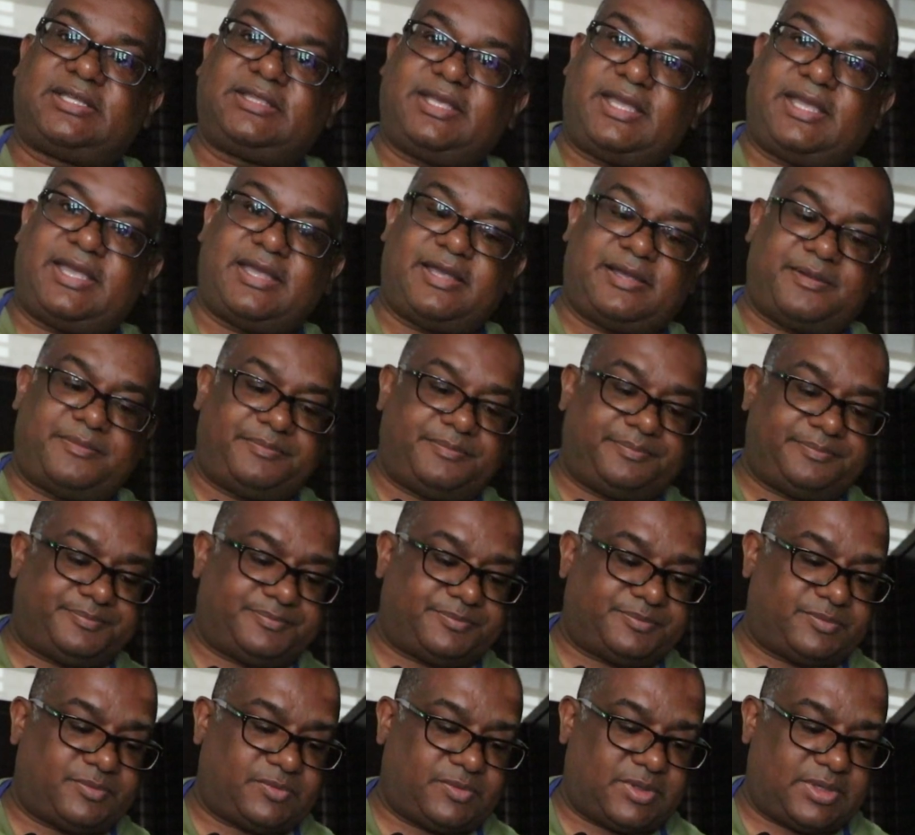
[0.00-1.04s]
the ham
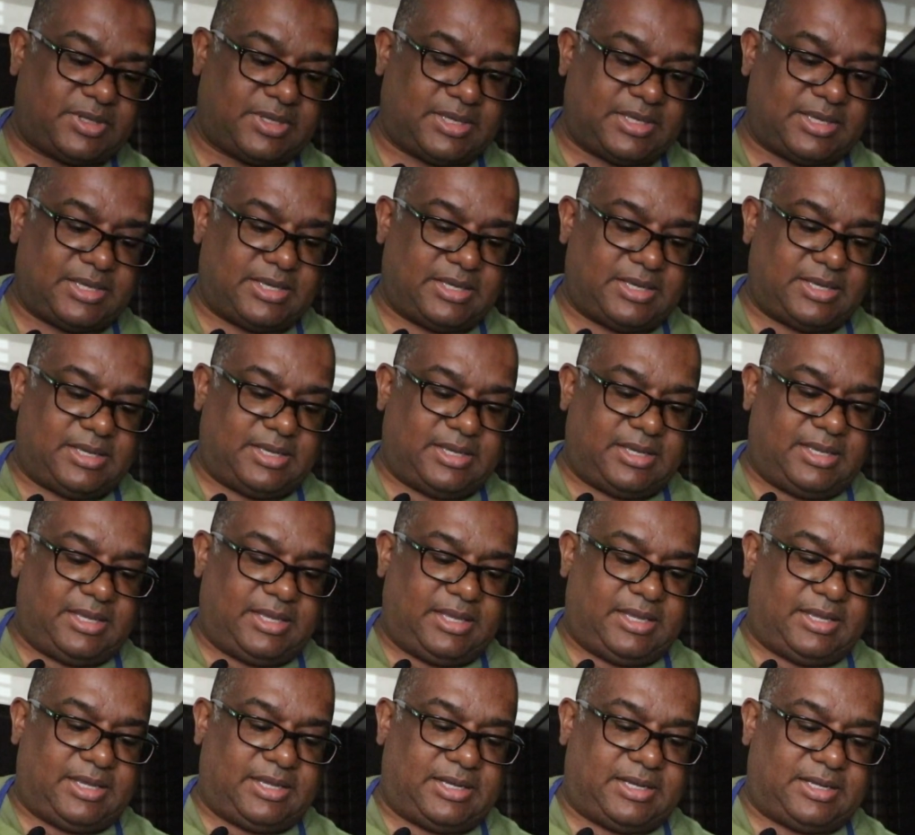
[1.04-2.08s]

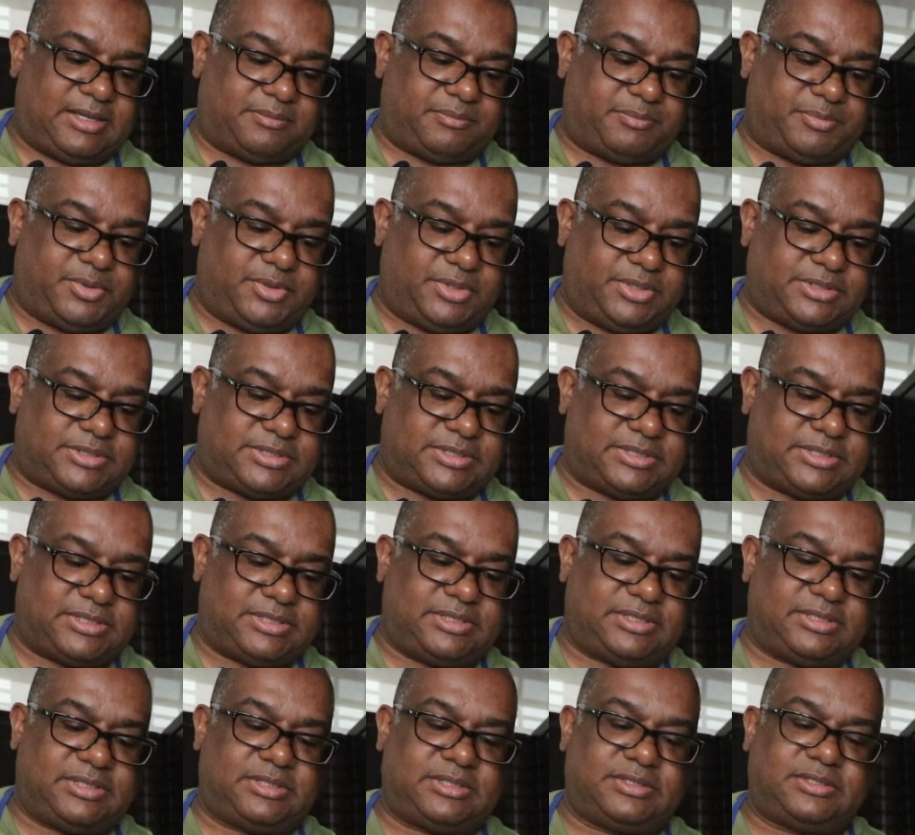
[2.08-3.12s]
and put
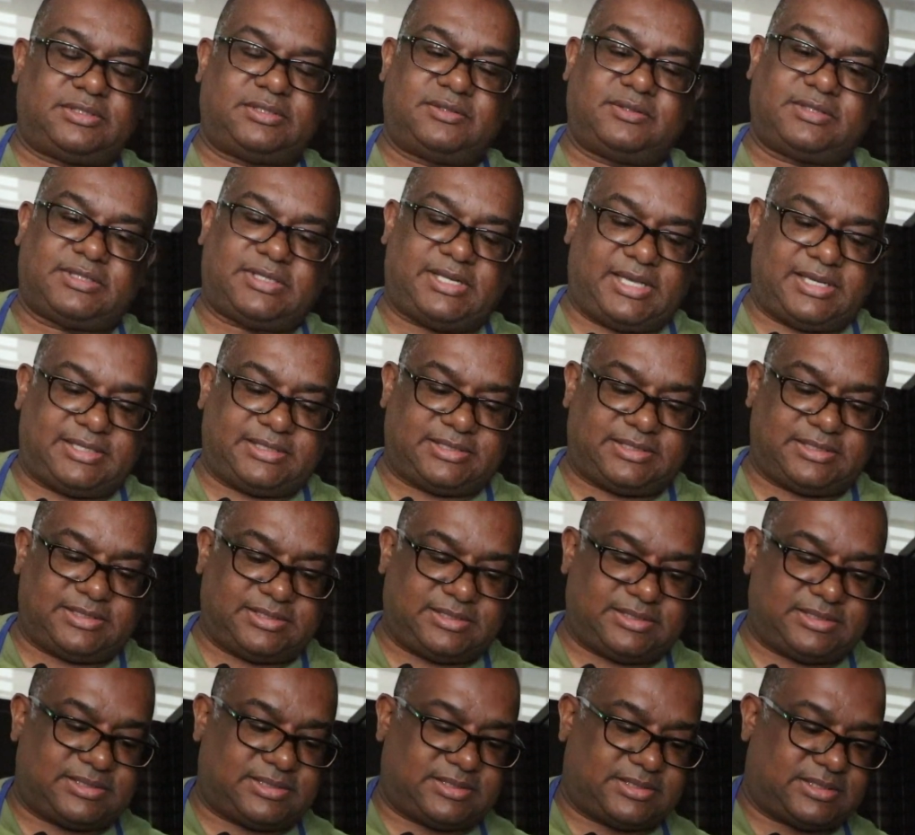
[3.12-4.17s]
2
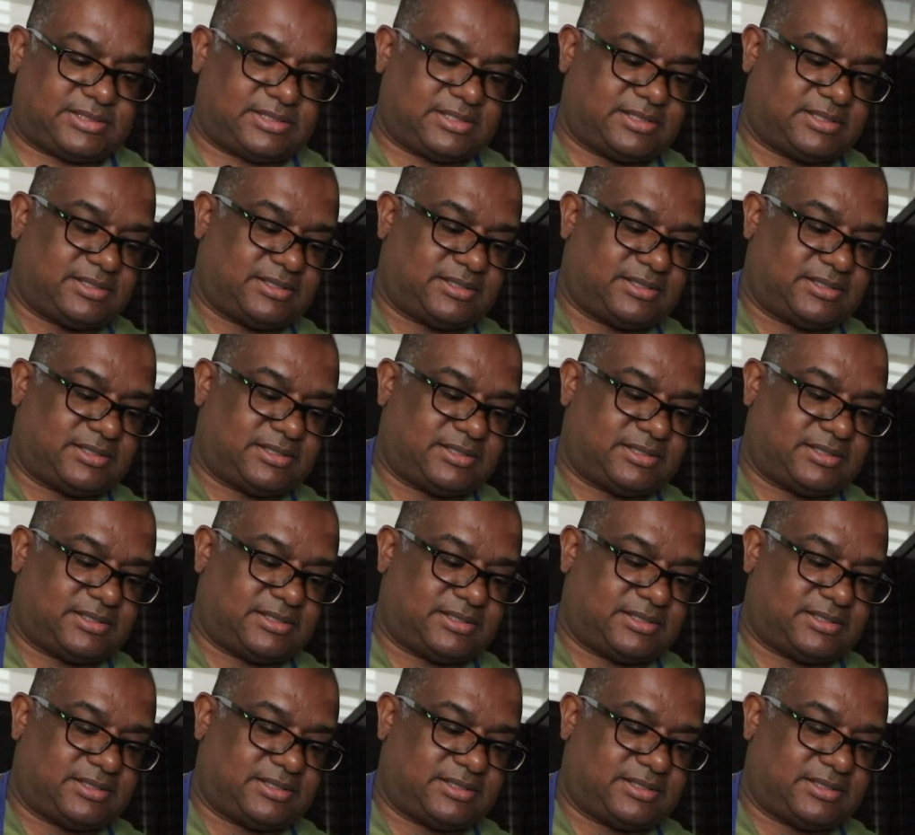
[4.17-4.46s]
slices,